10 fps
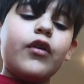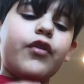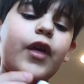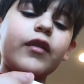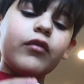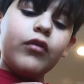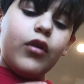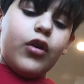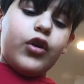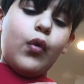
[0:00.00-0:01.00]
Then
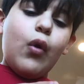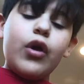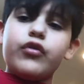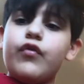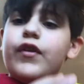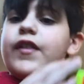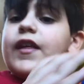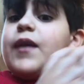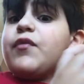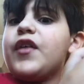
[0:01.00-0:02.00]
you'll want to do the
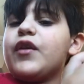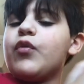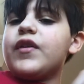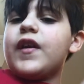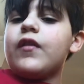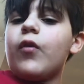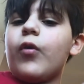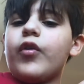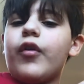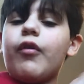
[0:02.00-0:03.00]
same thing we did
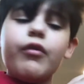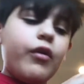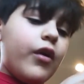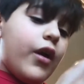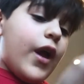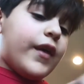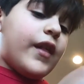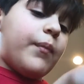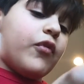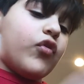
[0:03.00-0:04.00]
earlier,
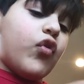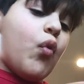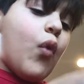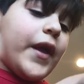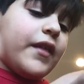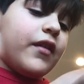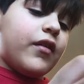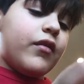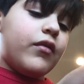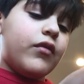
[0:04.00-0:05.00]
except
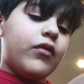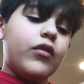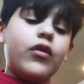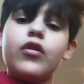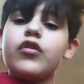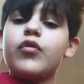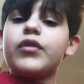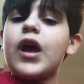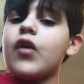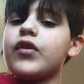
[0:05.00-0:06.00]
twice. So
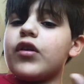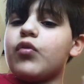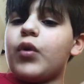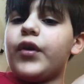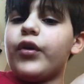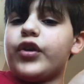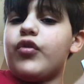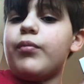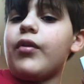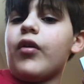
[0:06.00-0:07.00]
now this is what your
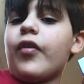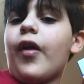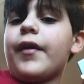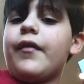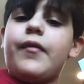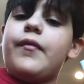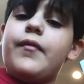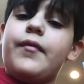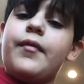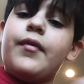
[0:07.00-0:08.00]
cube looks like.
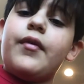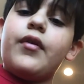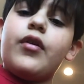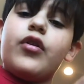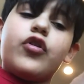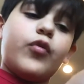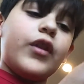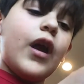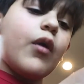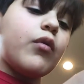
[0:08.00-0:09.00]
So
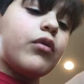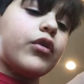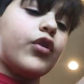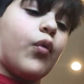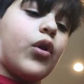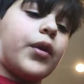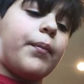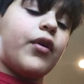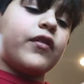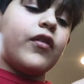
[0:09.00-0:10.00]
now you'll want
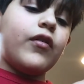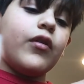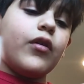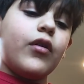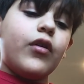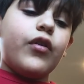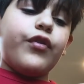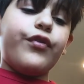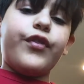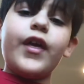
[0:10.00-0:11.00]
to put
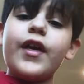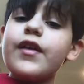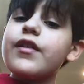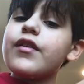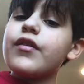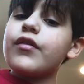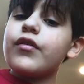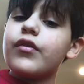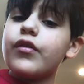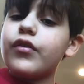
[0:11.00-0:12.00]
these
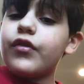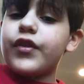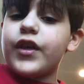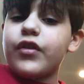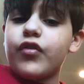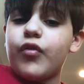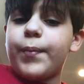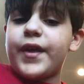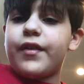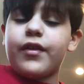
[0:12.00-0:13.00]
two
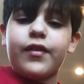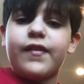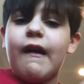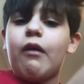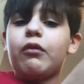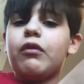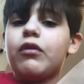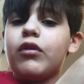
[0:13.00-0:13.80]
pieces down